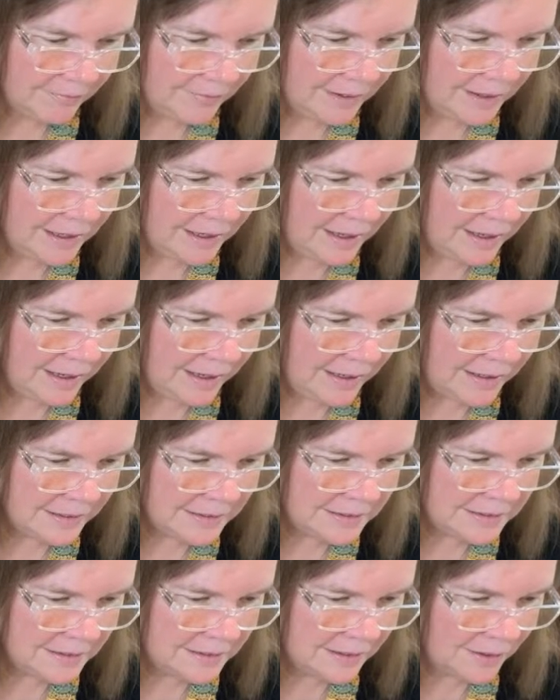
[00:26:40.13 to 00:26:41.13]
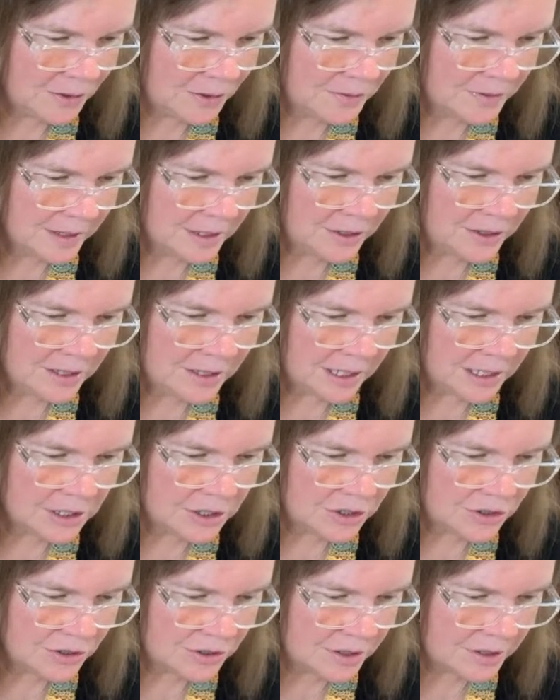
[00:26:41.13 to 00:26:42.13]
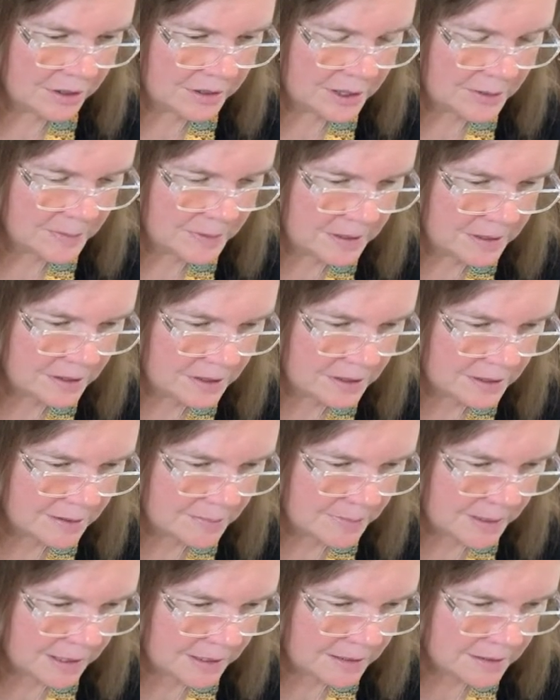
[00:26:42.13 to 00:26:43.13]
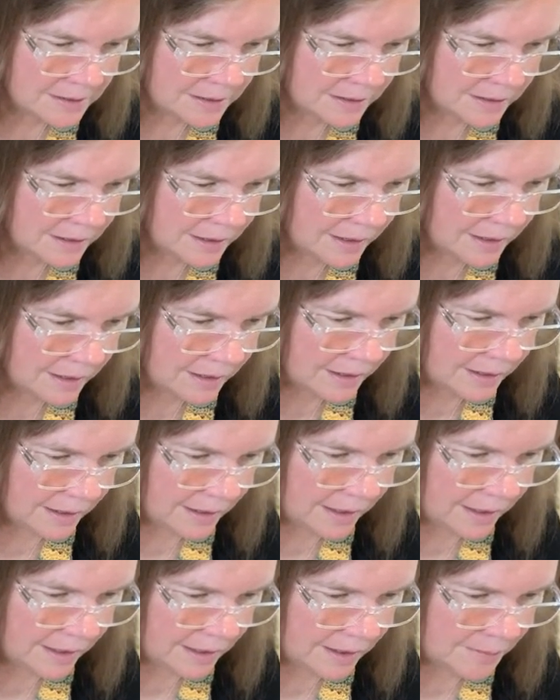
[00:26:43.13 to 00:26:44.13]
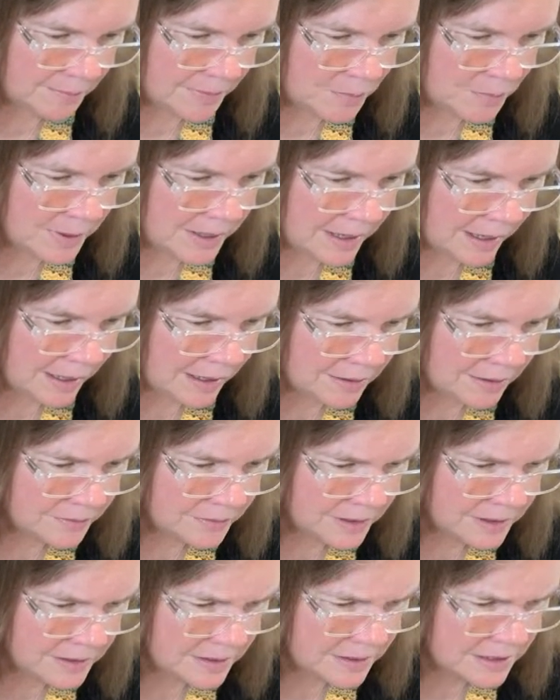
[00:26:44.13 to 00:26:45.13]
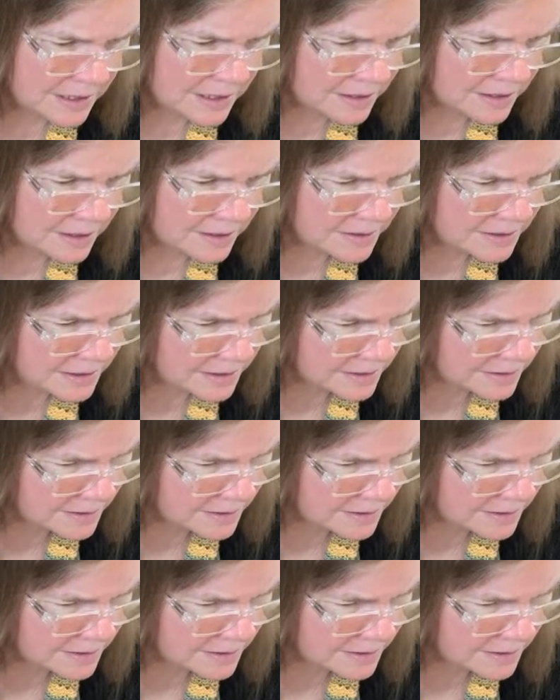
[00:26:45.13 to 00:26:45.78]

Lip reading: And oh, thank you guys. Your encouragement is just amazing. And we have, is it